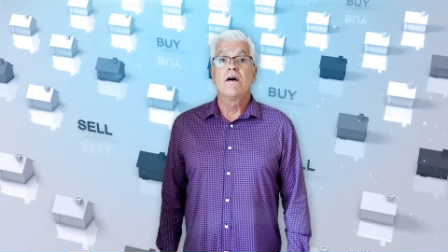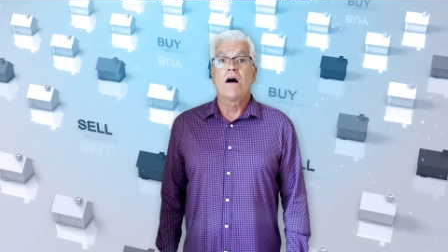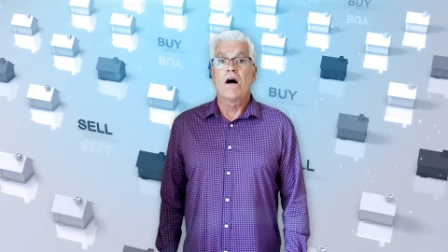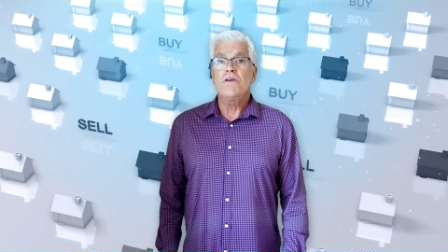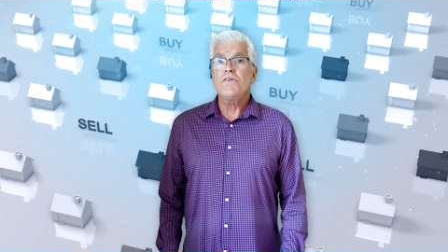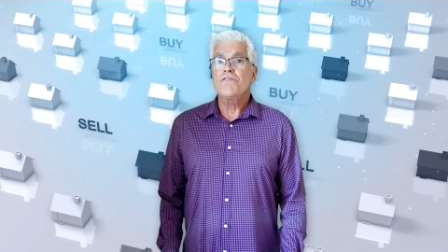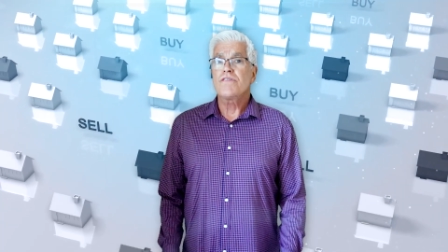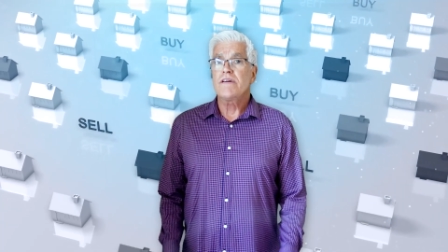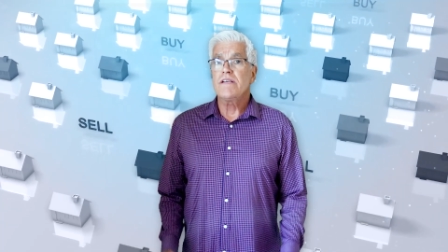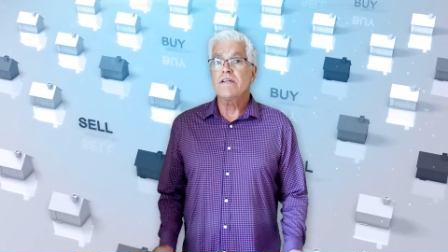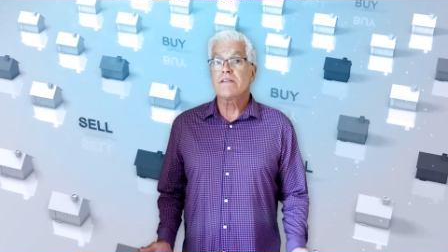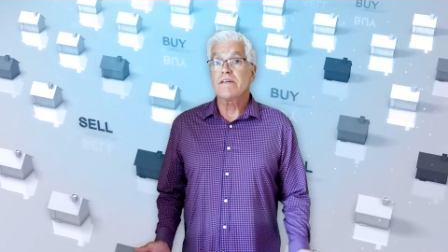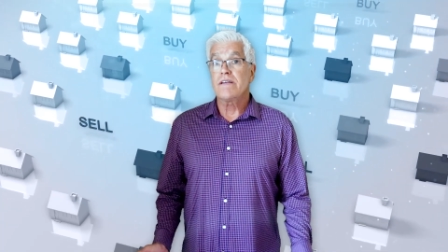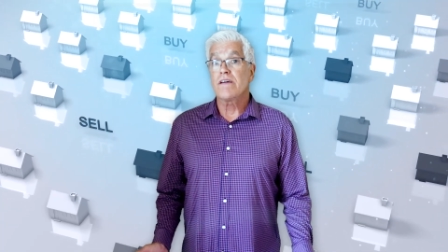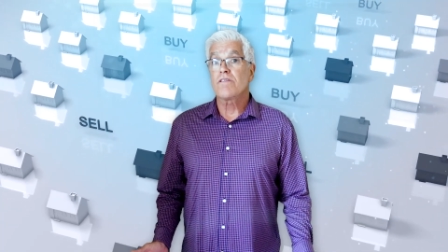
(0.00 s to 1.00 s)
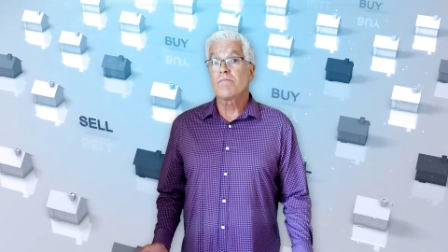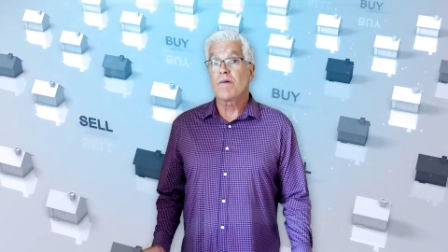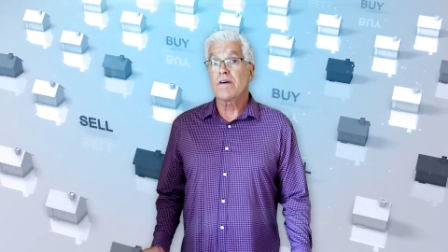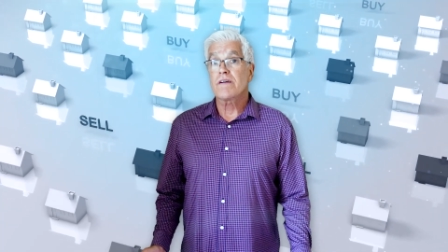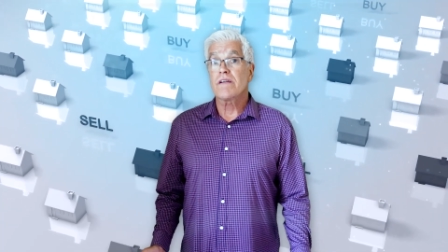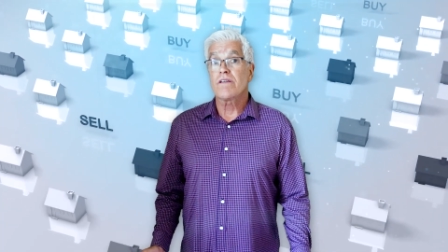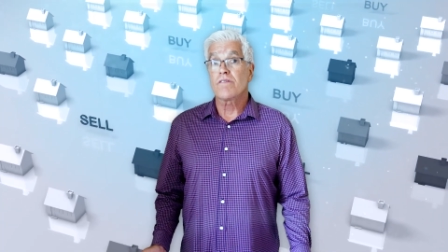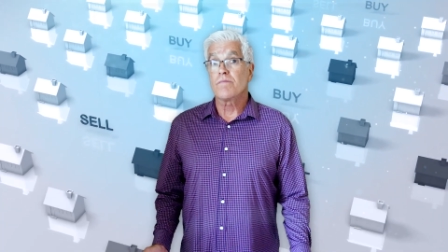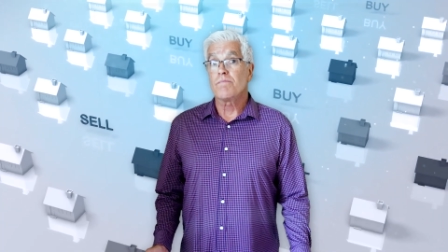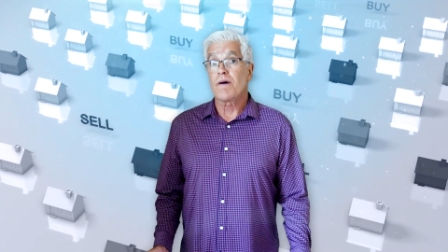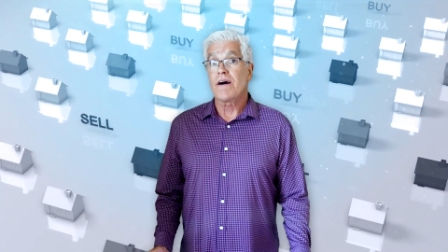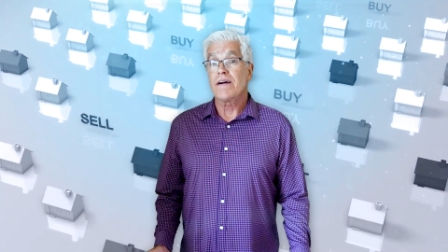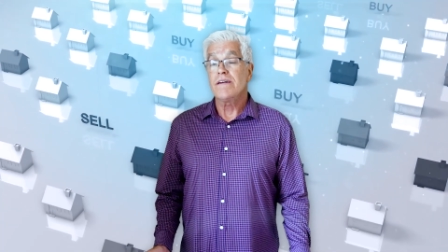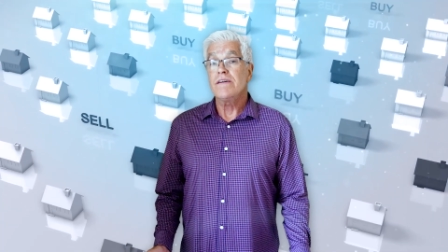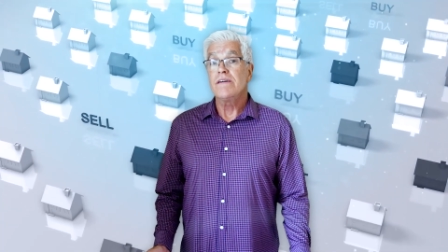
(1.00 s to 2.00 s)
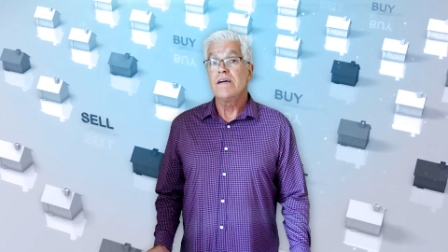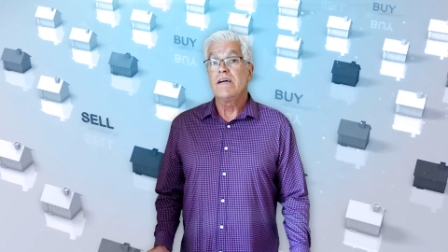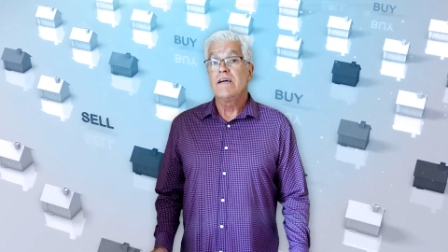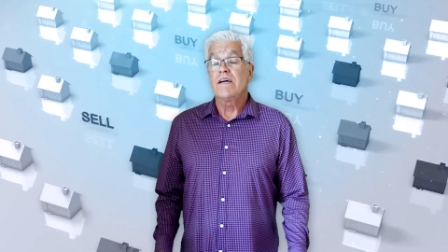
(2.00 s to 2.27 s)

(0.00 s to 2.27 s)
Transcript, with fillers: Understanding today's market as a buyer,